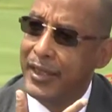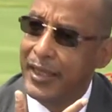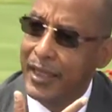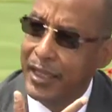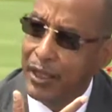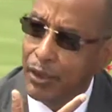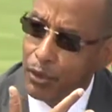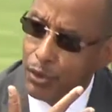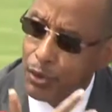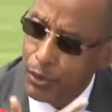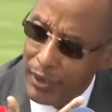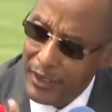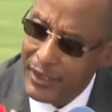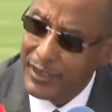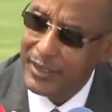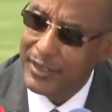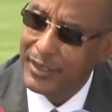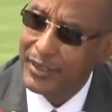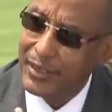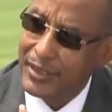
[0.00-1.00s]

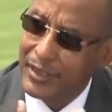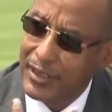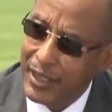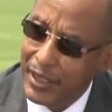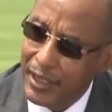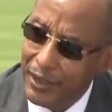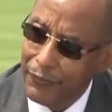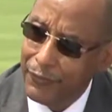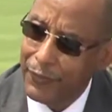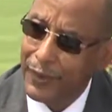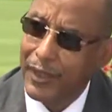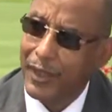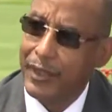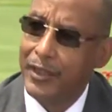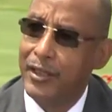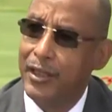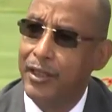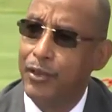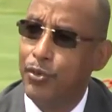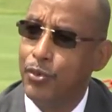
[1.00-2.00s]

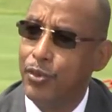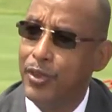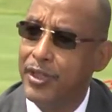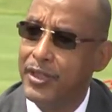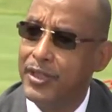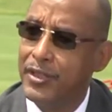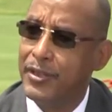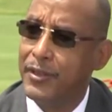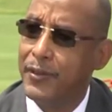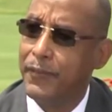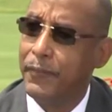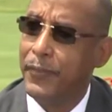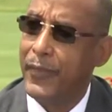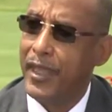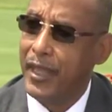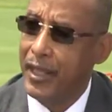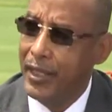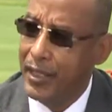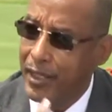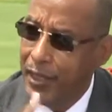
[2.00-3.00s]
significant increase
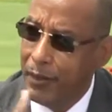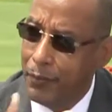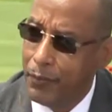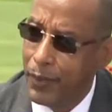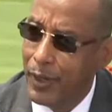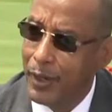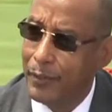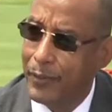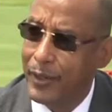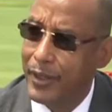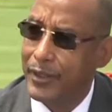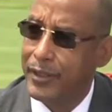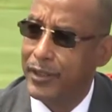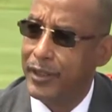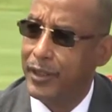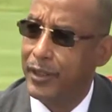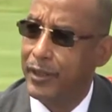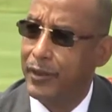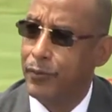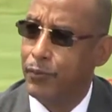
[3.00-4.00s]
in
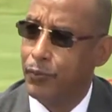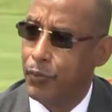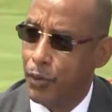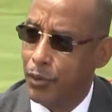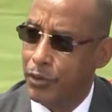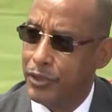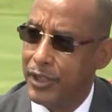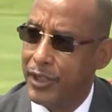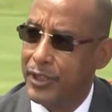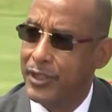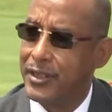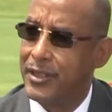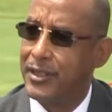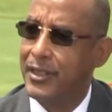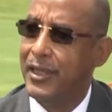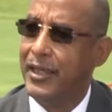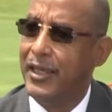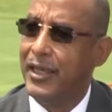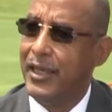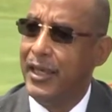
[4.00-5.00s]
implementing projects
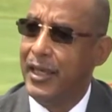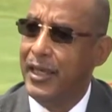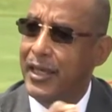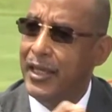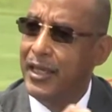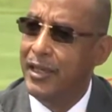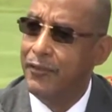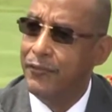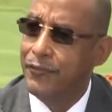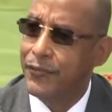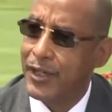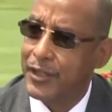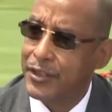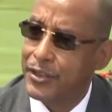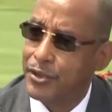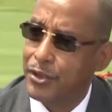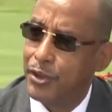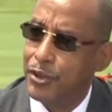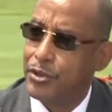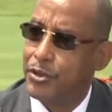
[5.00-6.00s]
in
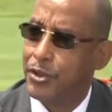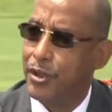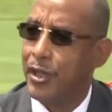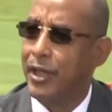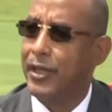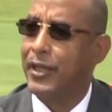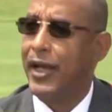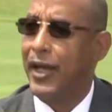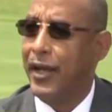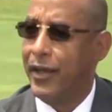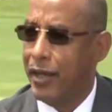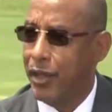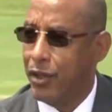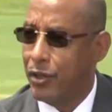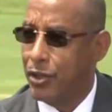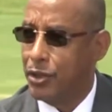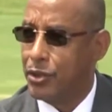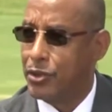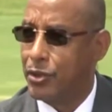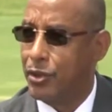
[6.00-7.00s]
infrastructure and
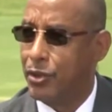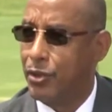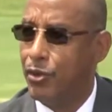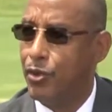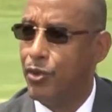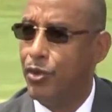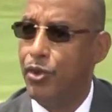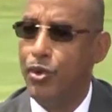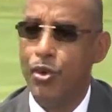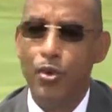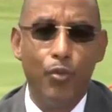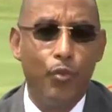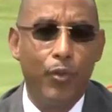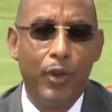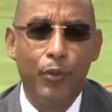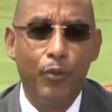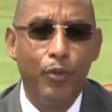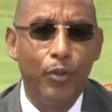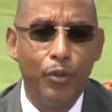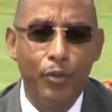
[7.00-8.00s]
agriculture.
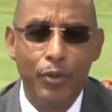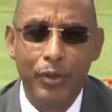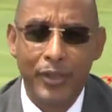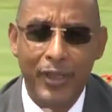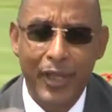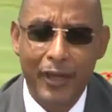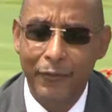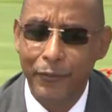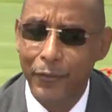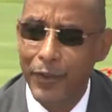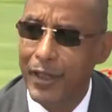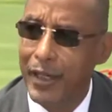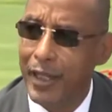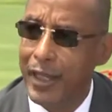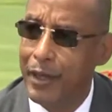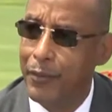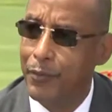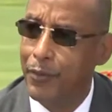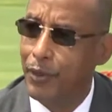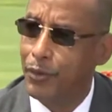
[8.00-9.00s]
We would not have been
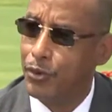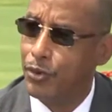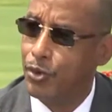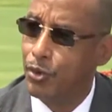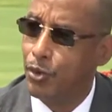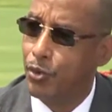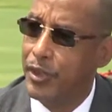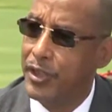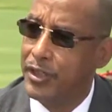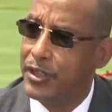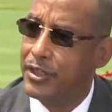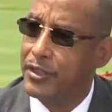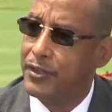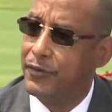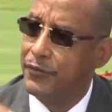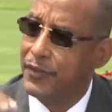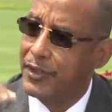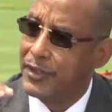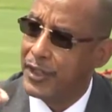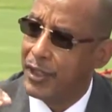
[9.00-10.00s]
able to reach
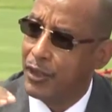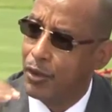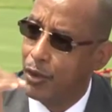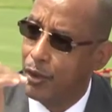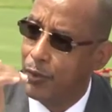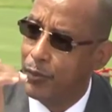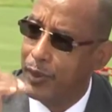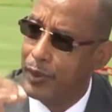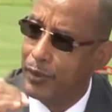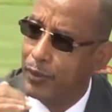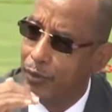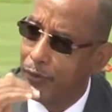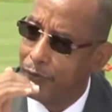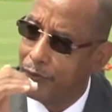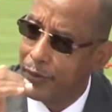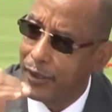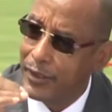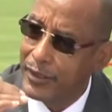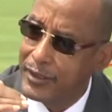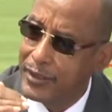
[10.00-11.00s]
these economic growth
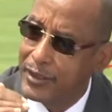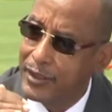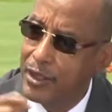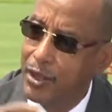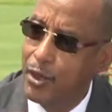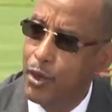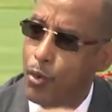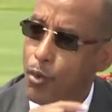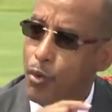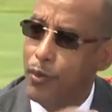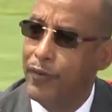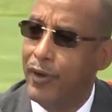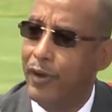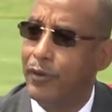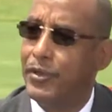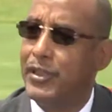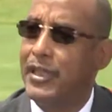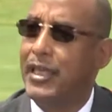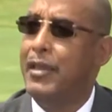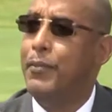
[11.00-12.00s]
rates
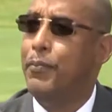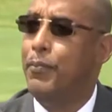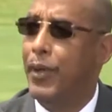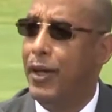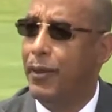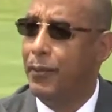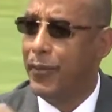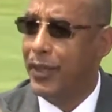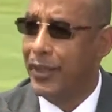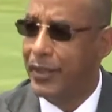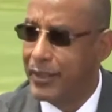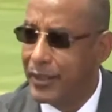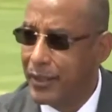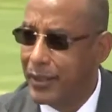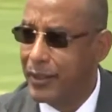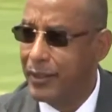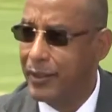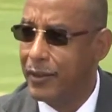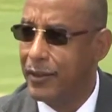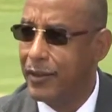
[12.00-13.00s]
without
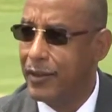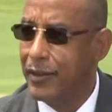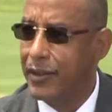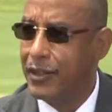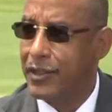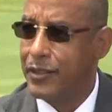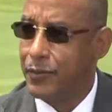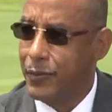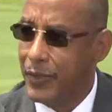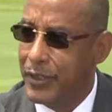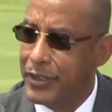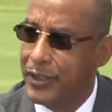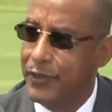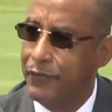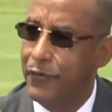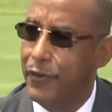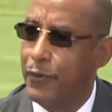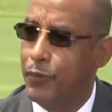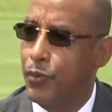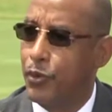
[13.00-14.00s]
implementing
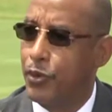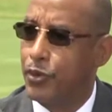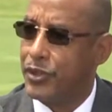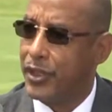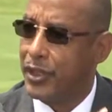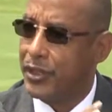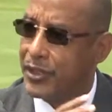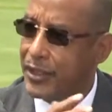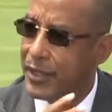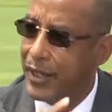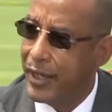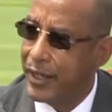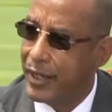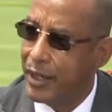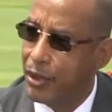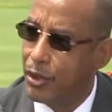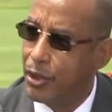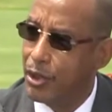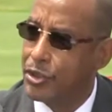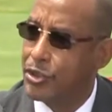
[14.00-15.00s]
specific projects in
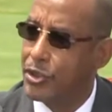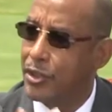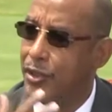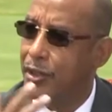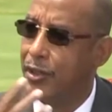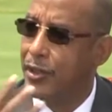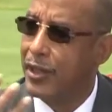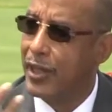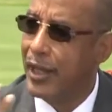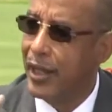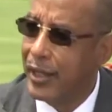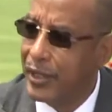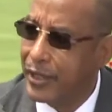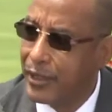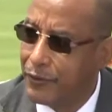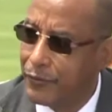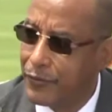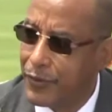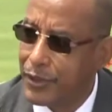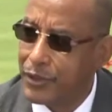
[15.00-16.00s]
agriculture and
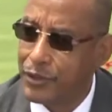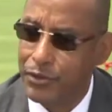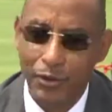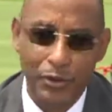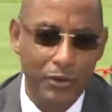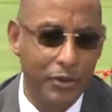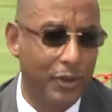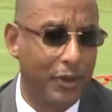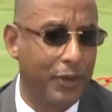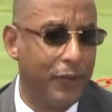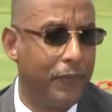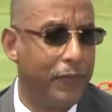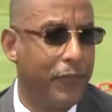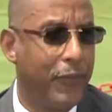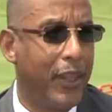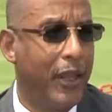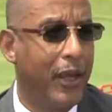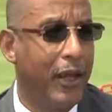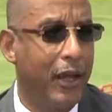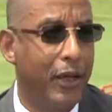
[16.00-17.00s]
infrastructure.
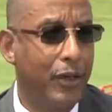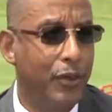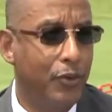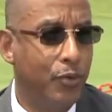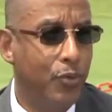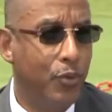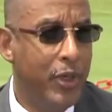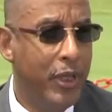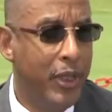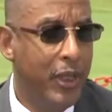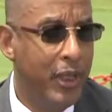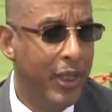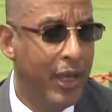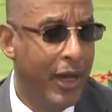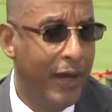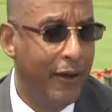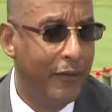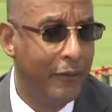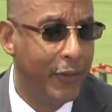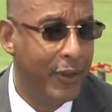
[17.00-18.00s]
And we
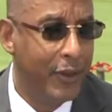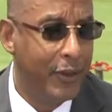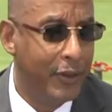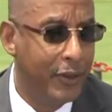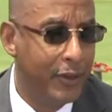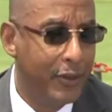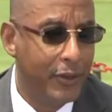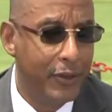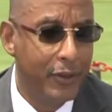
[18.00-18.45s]
have been